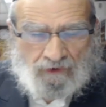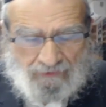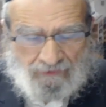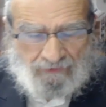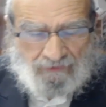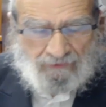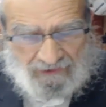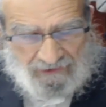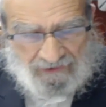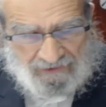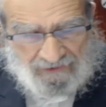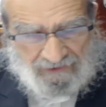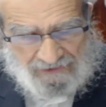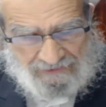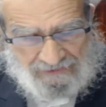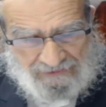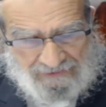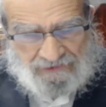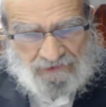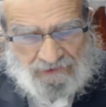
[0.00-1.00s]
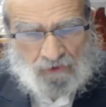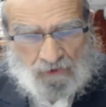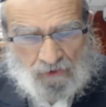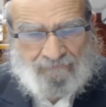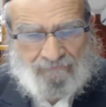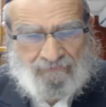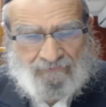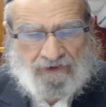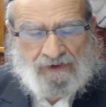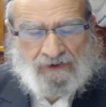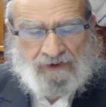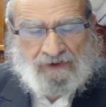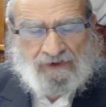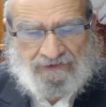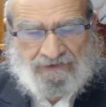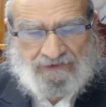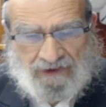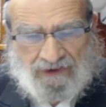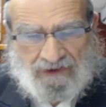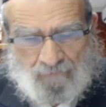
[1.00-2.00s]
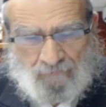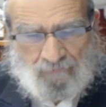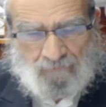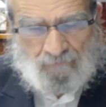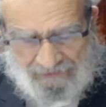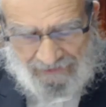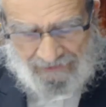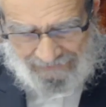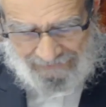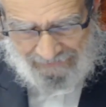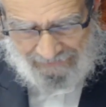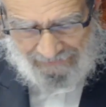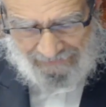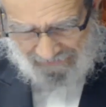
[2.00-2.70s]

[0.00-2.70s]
Bebechinas Hasoga Begilat, they were in that